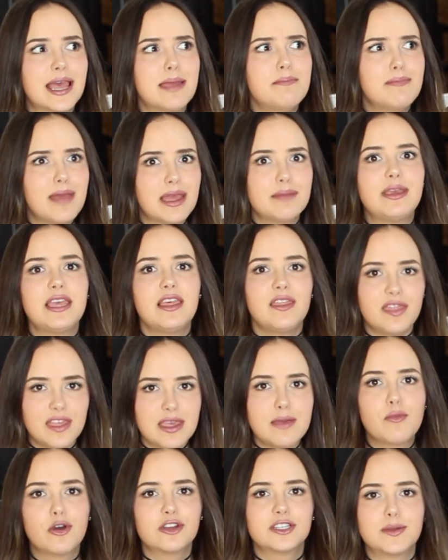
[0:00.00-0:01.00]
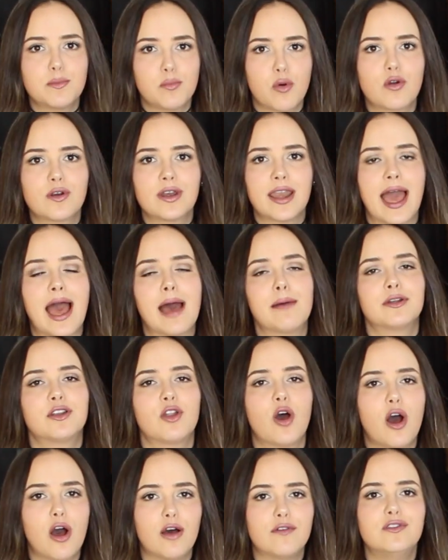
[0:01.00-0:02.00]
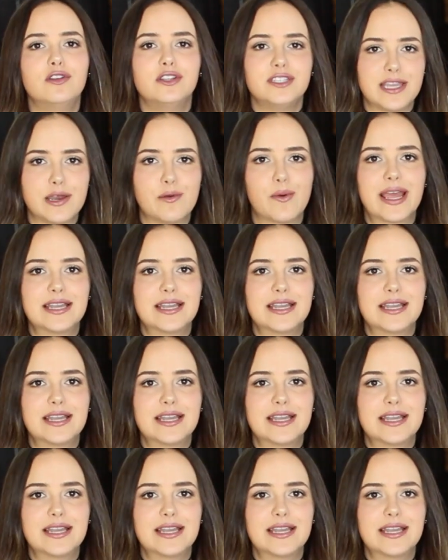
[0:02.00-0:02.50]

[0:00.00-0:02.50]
say maybe the most important habit of losing